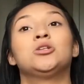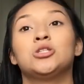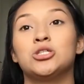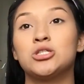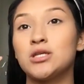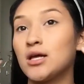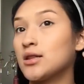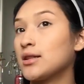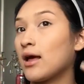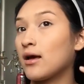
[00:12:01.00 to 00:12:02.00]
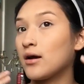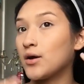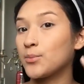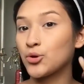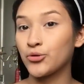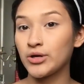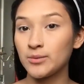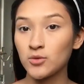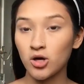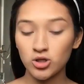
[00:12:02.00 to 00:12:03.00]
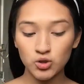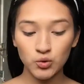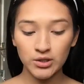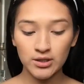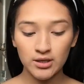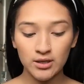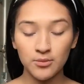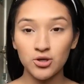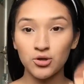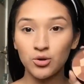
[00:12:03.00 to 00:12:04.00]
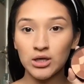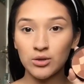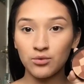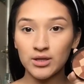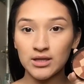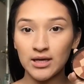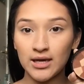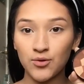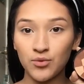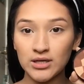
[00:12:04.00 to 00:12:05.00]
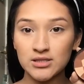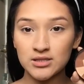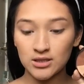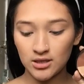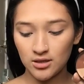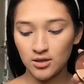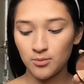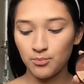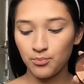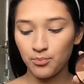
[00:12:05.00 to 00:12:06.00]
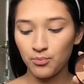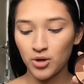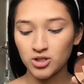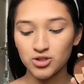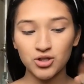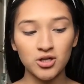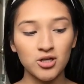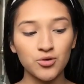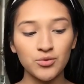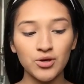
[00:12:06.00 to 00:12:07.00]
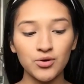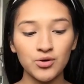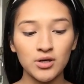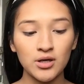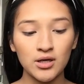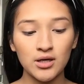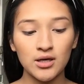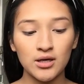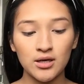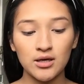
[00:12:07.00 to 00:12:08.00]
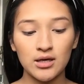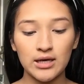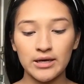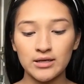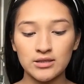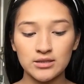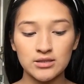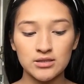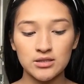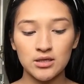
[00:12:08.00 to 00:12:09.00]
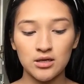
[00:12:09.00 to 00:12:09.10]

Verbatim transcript: to set the um, cream contour, I'm gonna go in with the N Y C bronzer color wheel and